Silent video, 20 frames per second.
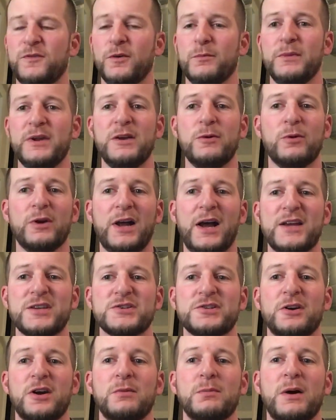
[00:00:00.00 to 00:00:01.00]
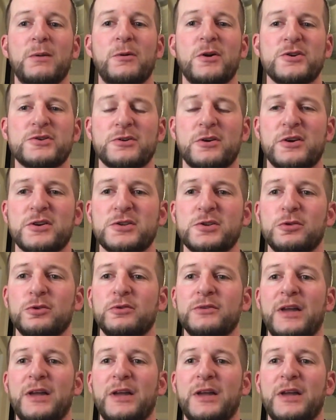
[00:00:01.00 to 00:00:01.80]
For me, when I started my martial arts school,